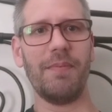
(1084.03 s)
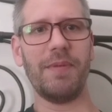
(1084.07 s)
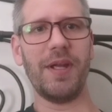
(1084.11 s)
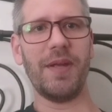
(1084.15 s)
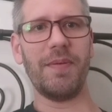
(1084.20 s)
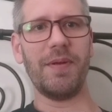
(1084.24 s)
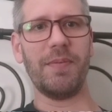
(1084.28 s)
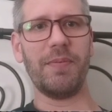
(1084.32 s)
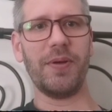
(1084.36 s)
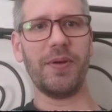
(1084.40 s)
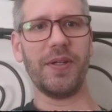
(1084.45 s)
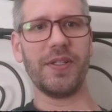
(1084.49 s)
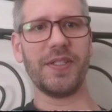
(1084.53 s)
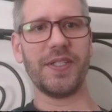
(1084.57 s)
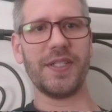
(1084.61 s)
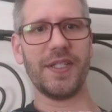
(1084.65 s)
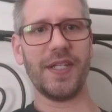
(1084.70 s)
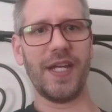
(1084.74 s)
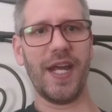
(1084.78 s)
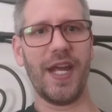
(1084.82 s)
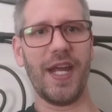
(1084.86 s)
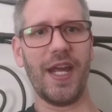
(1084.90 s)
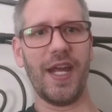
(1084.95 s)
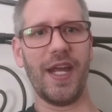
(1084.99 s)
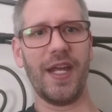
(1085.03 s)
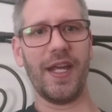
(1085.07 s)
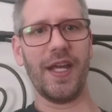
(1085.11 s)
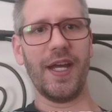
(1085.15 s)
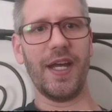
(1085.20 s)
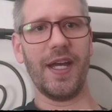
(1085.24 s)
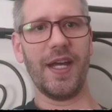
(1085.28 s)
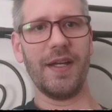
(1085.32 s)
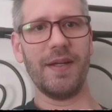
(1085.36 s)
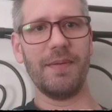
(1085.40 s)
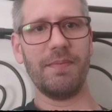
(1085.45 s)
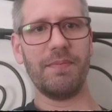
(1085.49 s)
Maybe put
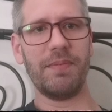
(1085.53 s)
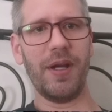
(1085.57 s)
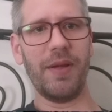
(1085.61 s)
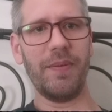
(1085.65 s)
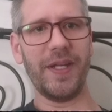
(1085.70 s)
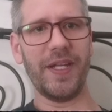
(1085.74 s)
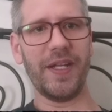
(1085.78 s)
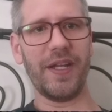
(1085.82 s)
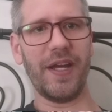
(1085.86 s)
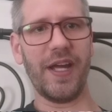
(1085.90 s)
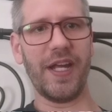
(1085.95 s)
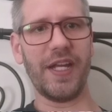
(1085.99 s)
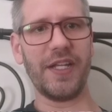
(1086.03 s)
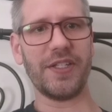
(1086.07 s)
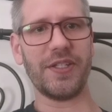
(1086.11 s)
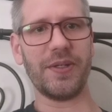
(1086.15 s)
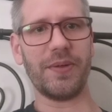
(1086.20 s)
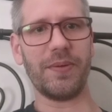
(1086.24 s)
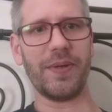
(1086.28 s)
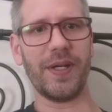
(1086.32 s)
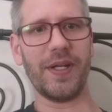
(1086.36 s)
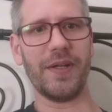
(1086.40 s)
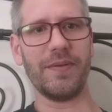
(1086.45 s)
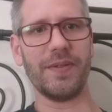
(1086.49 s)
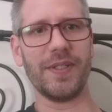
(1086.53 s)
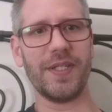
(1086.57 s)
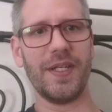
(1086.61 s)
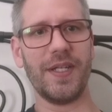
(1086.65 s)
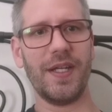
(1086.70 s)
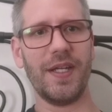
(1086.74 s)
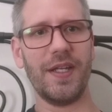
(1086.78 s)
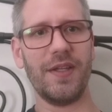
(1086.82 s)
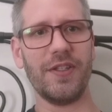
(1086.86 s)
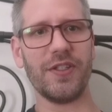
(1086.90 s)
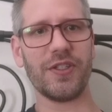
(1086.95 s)
probably an ice around